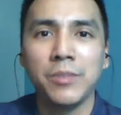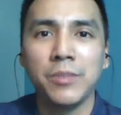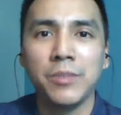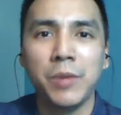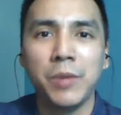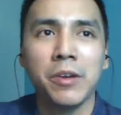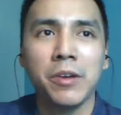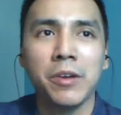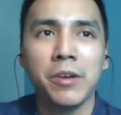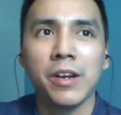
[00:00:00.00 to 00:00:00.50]

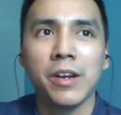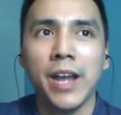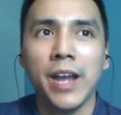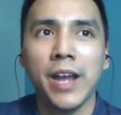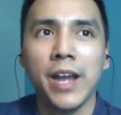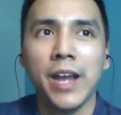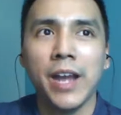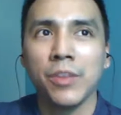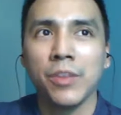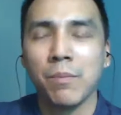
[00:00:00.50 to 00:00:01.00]
we were
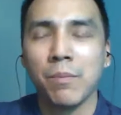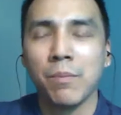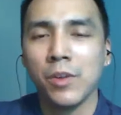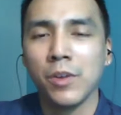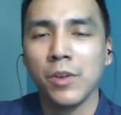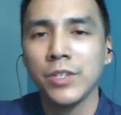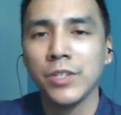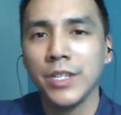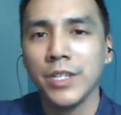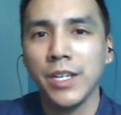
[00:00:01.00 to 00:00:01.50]
at the
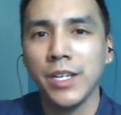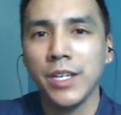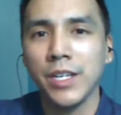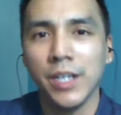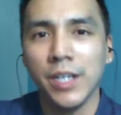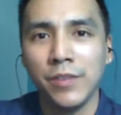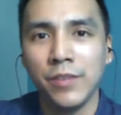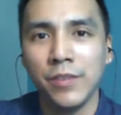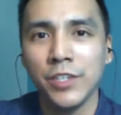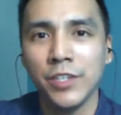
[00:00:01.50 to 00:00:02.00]
mercy
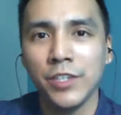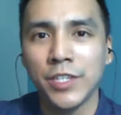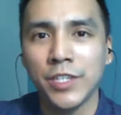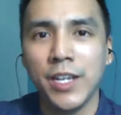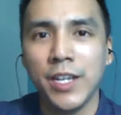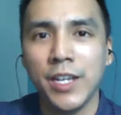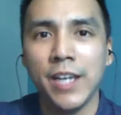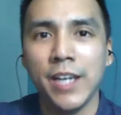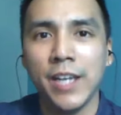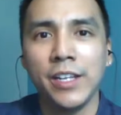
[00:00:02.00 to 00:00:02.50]
of just
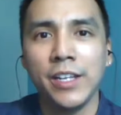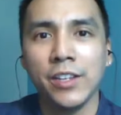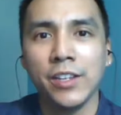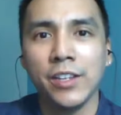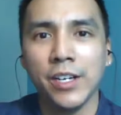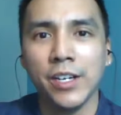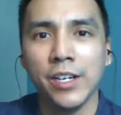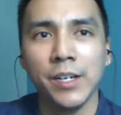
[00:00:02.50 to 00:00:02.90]
getting the